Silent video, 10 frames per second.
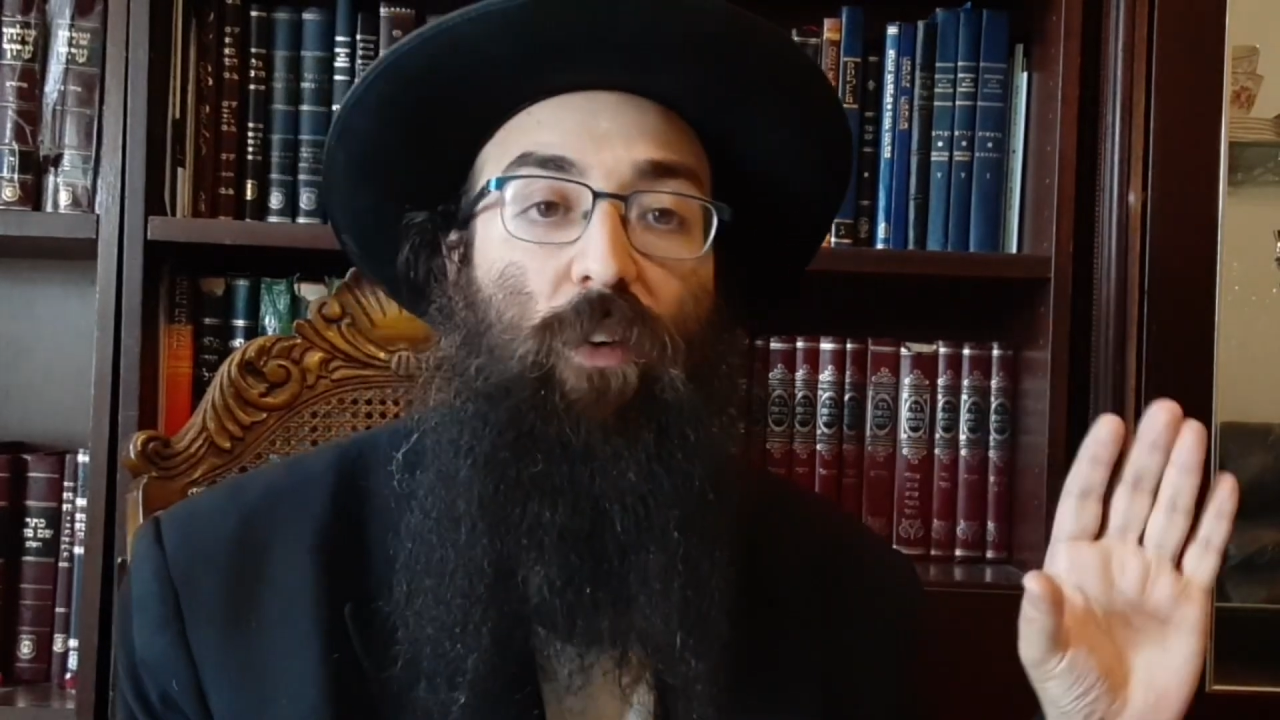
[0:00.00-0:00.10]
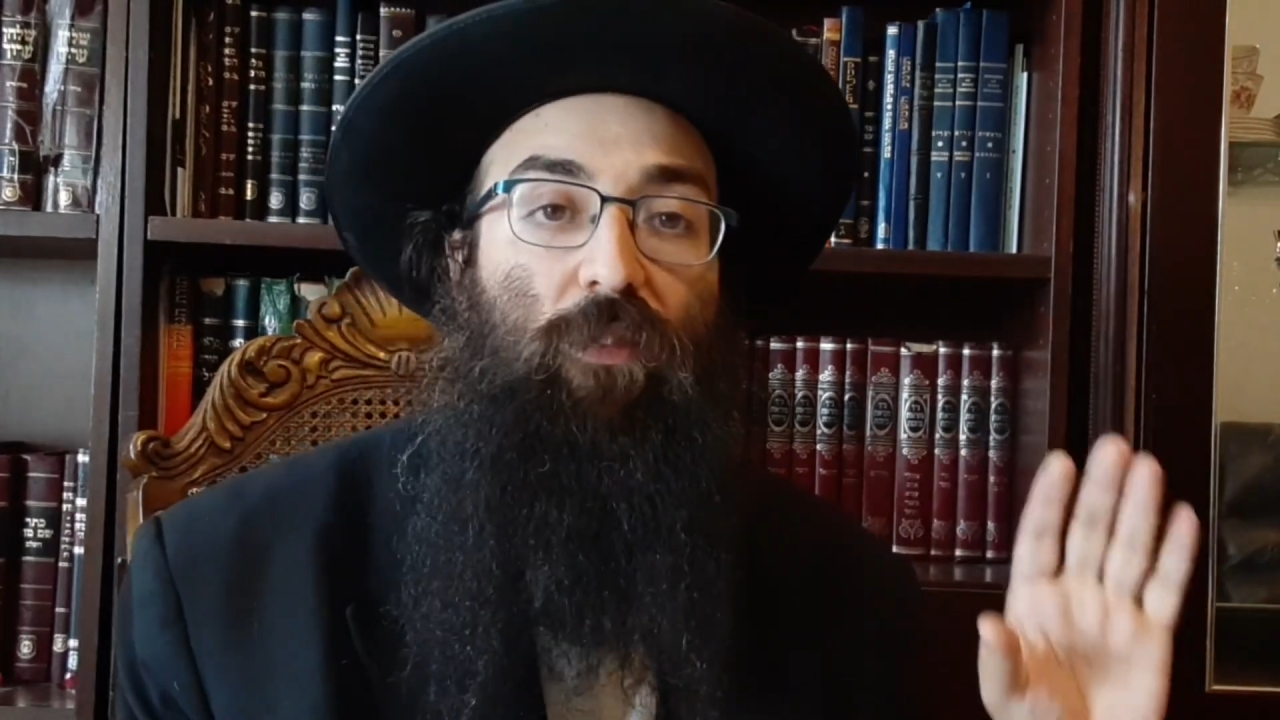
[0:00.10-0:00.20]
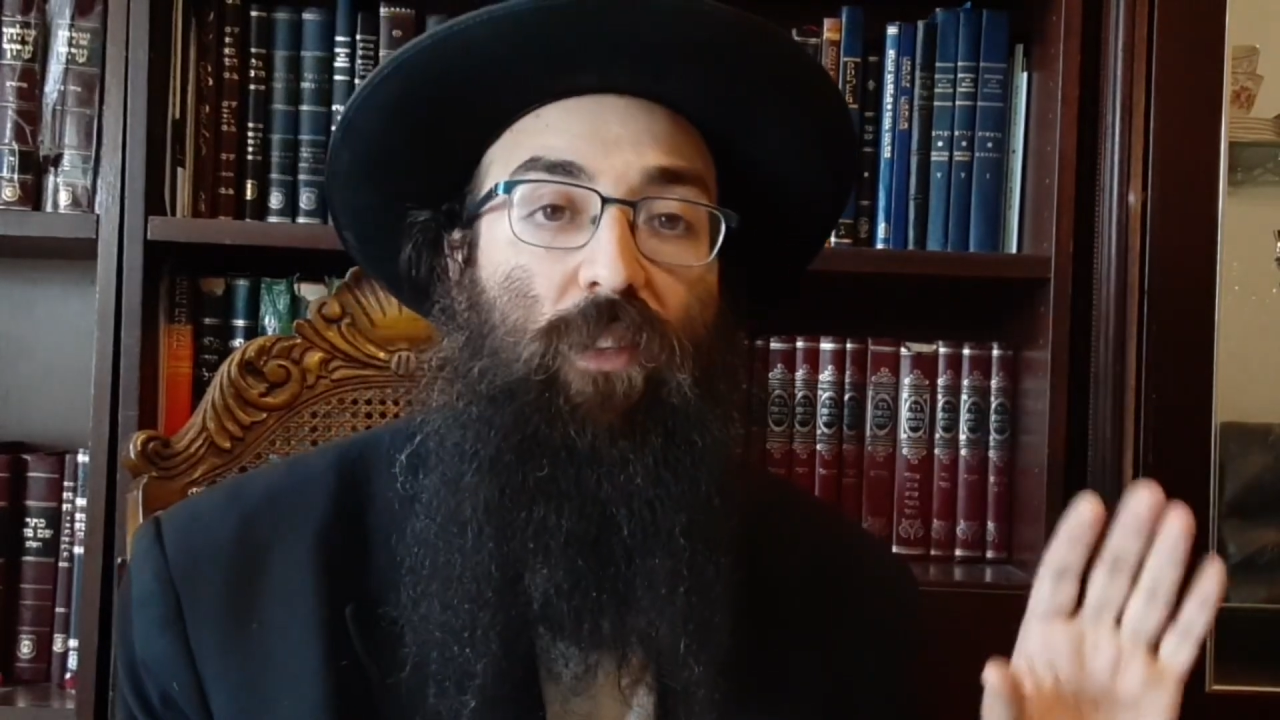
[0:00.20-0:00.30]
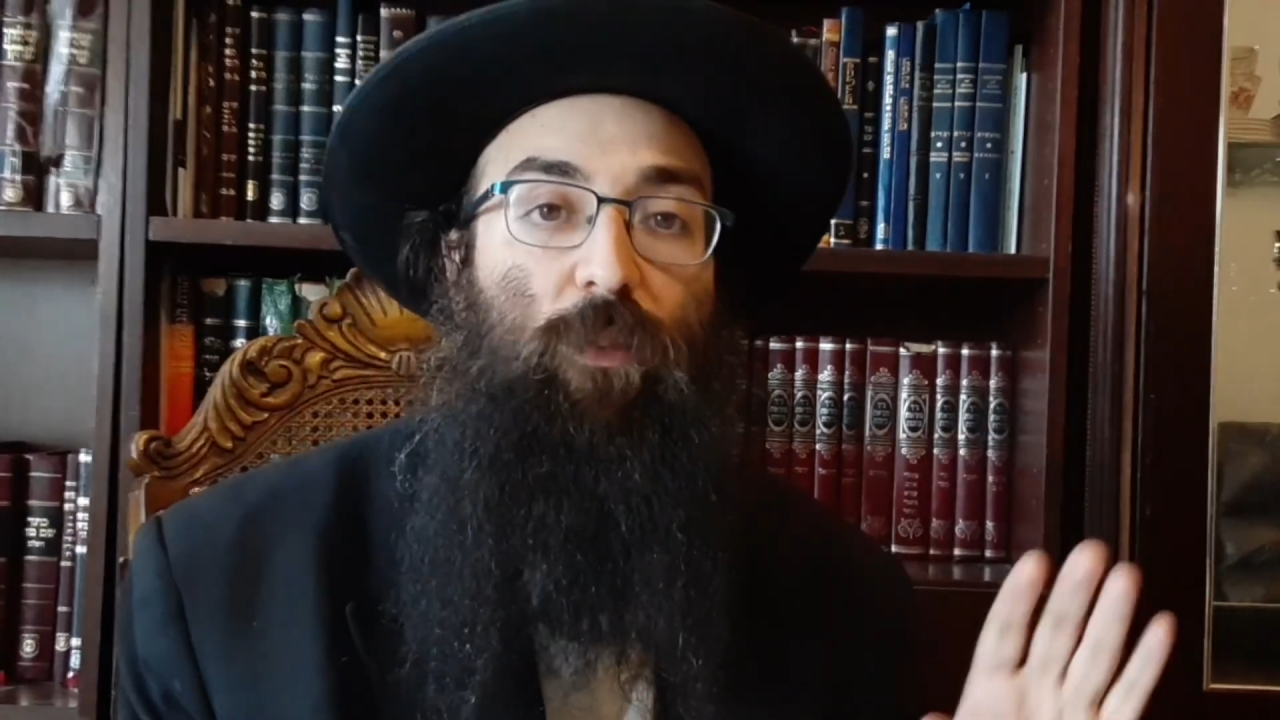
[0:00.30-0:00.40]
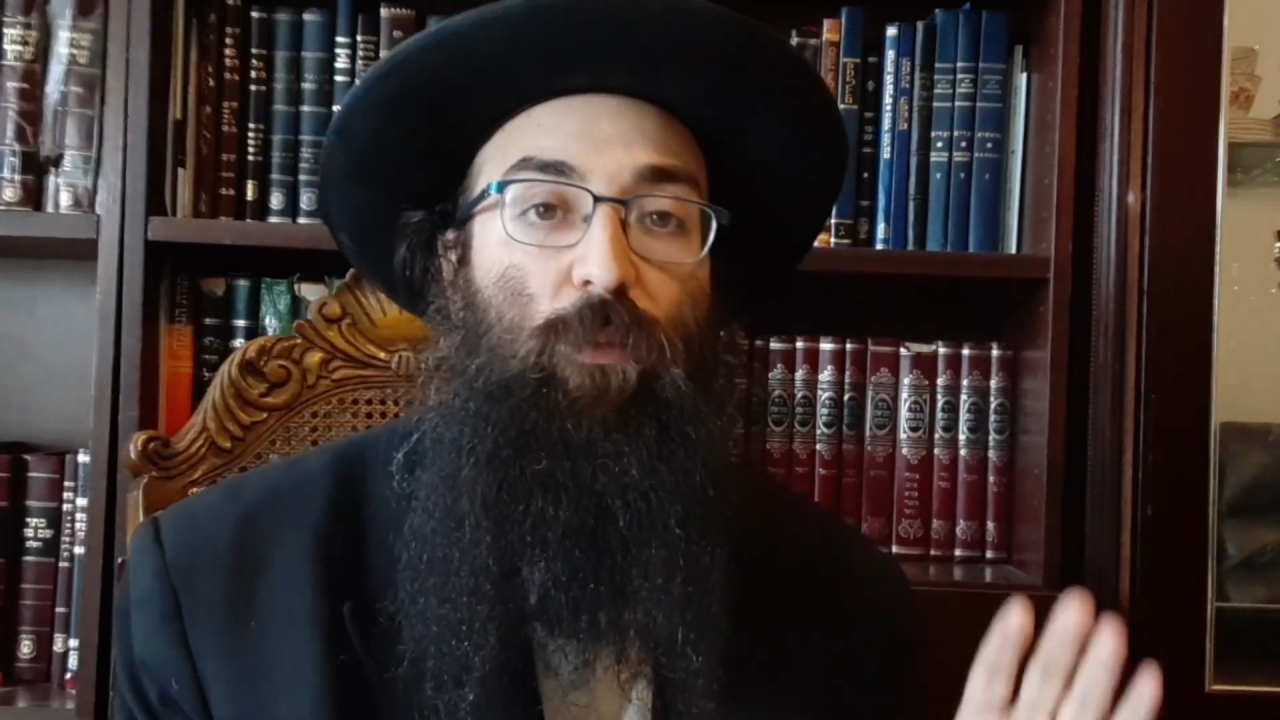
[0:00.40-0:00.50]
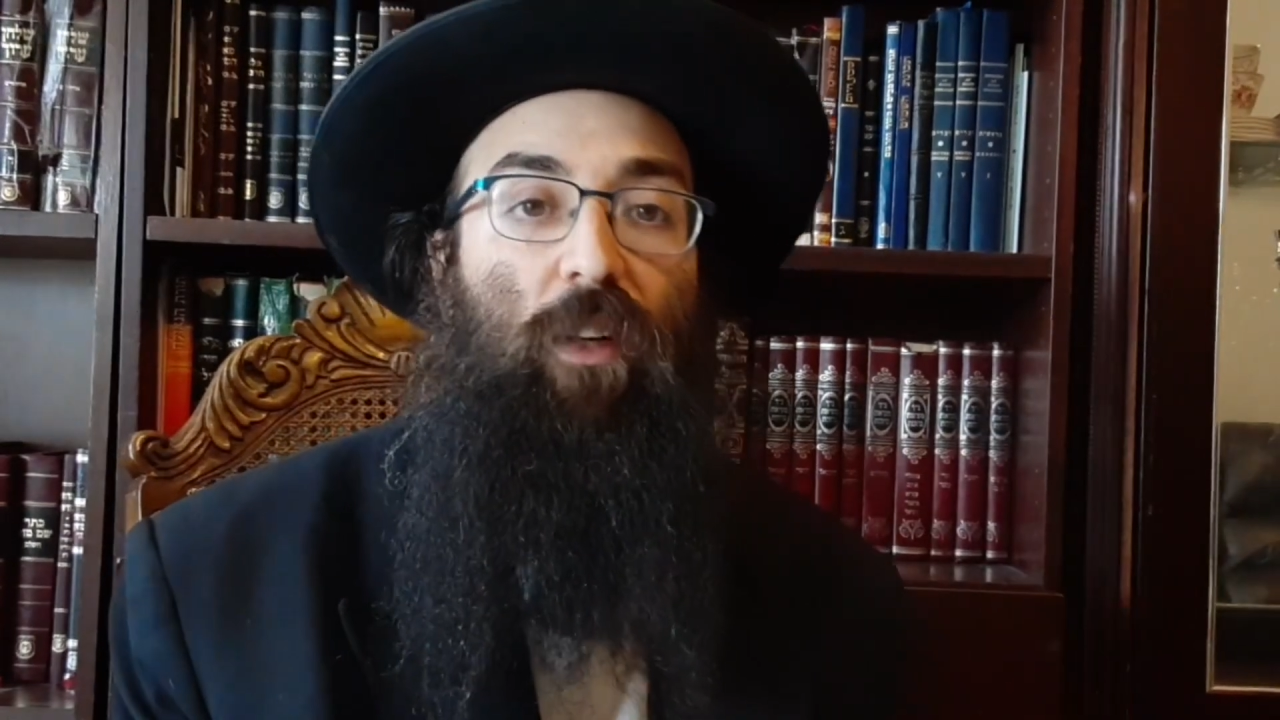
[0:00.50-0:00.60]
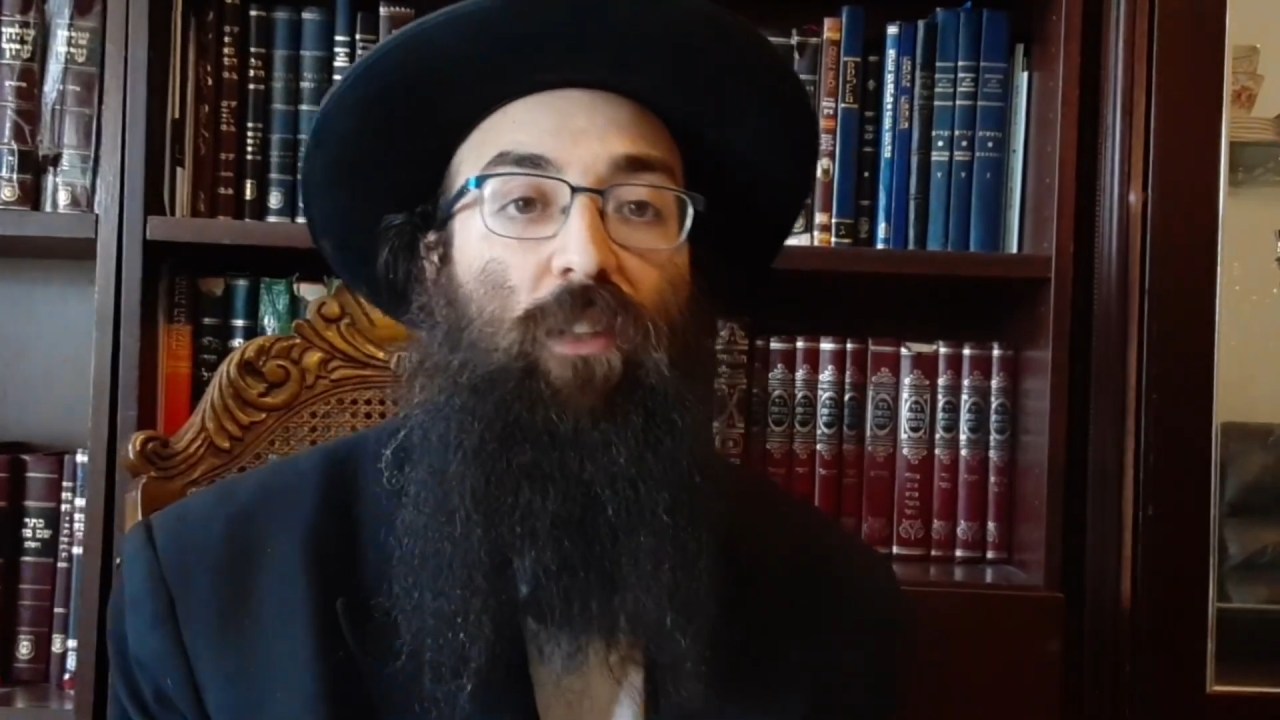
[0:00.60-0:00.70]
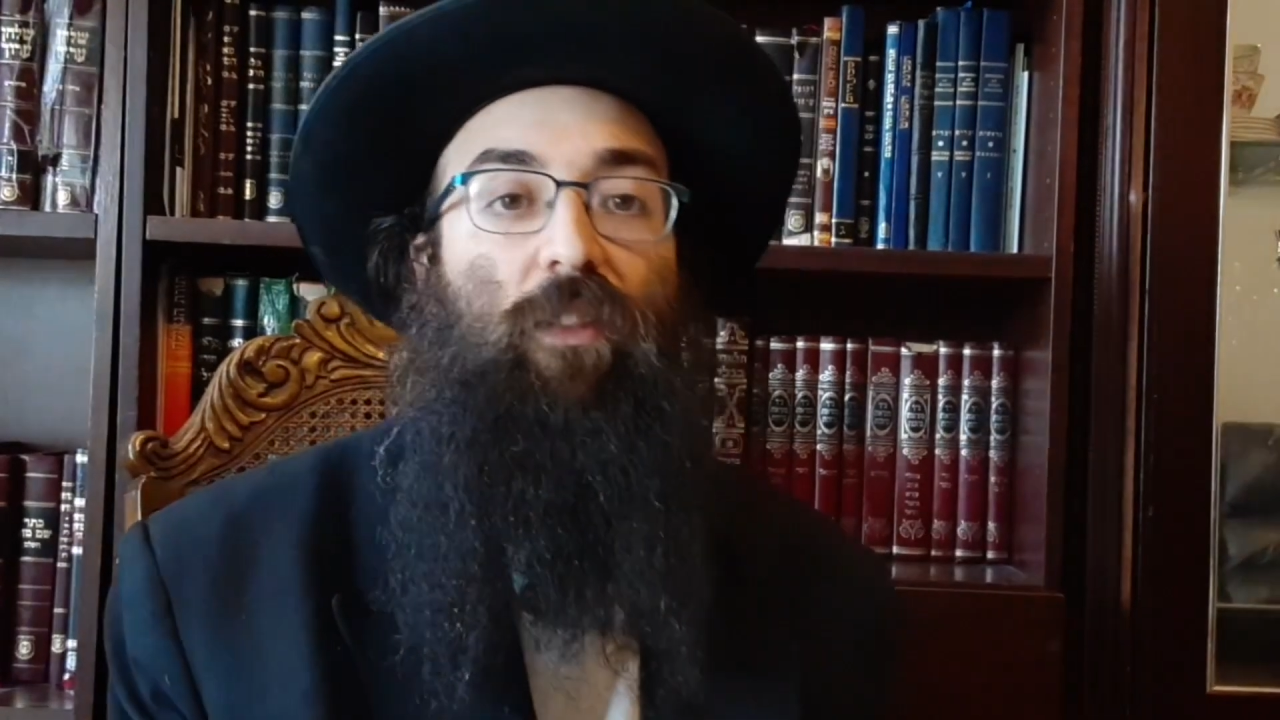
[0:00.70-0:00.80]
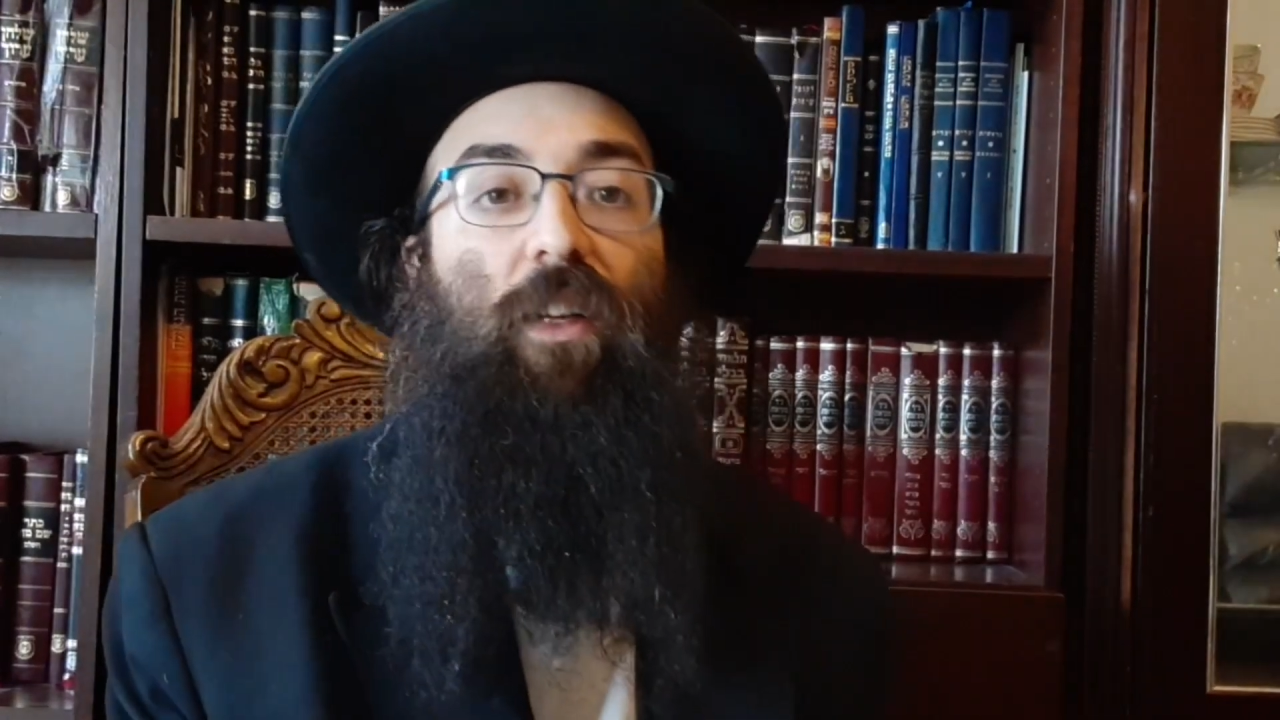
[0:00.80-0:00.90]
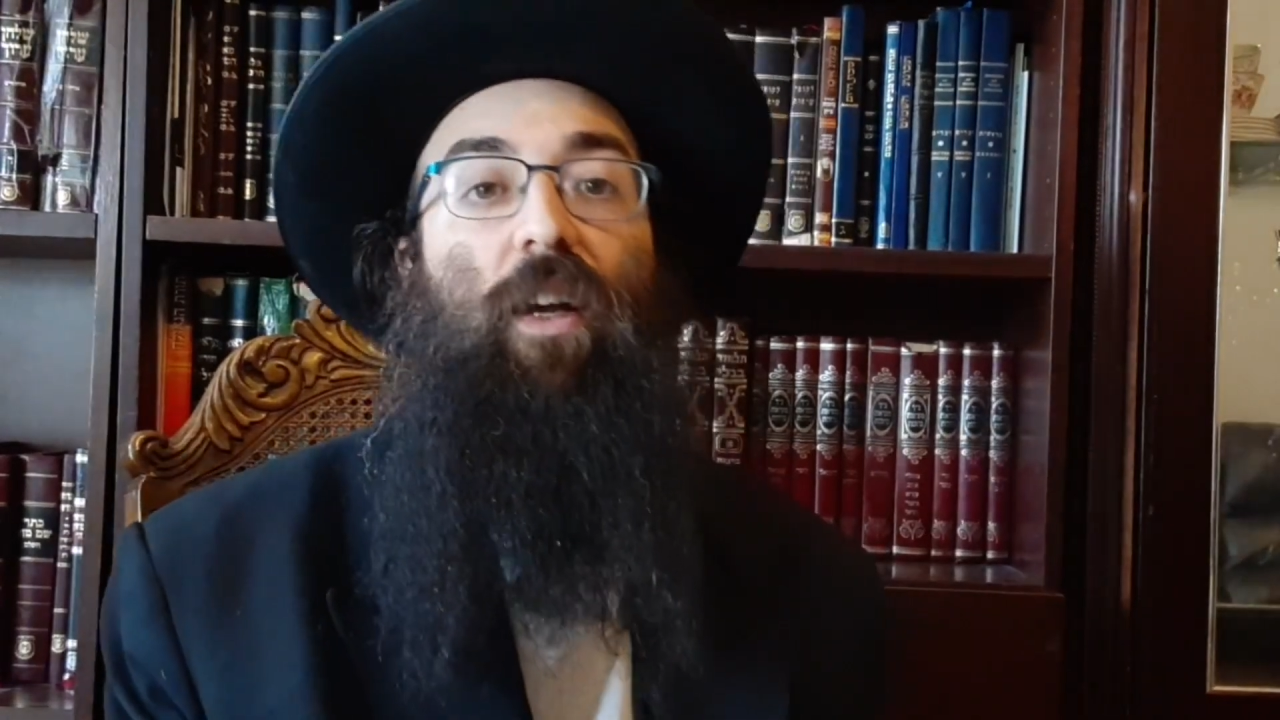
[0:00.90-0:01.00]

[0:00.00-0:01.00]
wherever it was.